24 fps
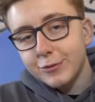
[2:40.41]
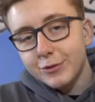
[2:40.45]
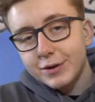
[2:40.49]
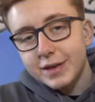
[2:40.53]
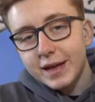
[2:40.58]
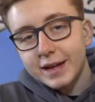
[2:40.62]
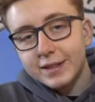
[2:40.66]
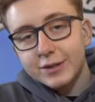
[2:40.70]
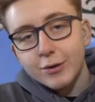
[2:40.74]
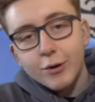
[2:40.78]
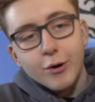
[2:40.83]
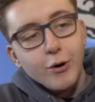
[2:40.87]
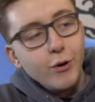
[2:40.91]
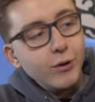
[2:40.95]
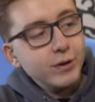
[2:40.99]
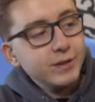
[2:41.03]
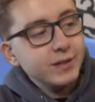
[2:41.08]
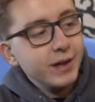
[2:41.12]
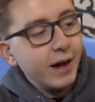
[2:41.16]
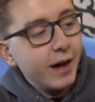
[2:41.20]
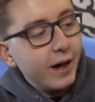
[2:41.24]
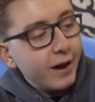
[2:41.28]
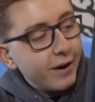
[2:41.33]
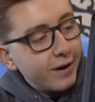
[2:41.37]
we got the whole
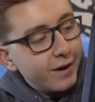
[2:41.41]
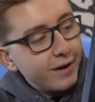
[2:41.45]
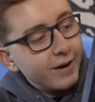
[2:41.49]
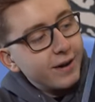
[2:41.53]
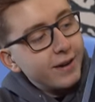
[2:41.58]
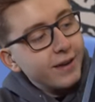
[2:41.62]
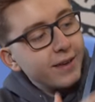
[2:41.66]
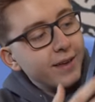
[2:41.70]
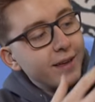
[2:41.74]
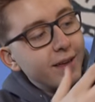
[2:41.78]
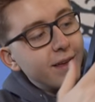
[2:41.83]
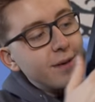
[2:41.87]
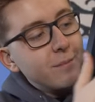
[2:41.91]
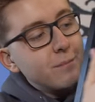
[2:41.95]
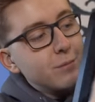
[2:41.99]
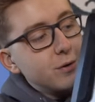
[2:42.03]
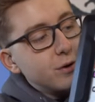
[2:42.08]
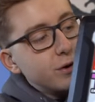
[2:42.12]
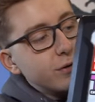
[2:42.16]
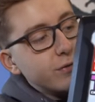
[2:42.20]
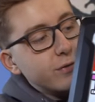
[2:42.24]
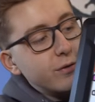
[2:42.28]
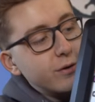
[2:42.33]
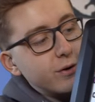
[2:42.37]
entire
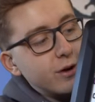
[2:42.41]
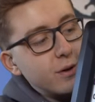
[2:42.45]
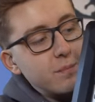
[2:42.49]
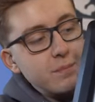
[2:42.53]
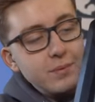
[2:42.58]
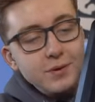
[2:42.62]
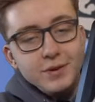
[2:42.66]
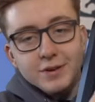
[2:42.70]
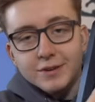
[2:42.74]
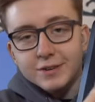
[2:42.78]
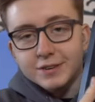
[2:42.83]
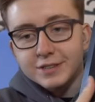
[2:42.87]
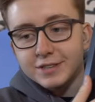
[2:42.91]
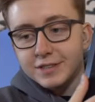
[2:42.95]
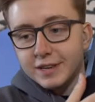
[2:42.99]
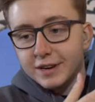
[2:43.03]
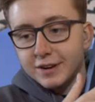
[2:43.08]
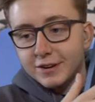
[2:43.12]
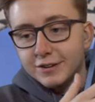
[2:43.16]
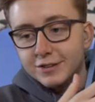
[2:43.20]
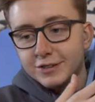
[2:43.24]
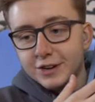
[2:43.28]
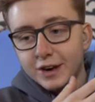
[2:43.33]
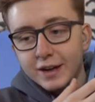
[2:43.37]
beautiful computer
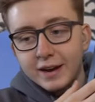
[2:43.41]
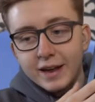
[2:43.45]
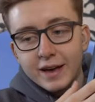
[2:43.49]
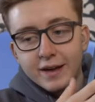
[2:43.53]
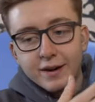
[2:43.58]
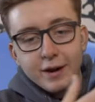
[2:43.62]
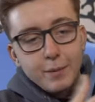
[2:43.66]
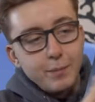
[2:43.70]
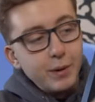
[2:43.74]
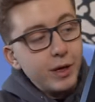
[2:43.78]
sticker John out here.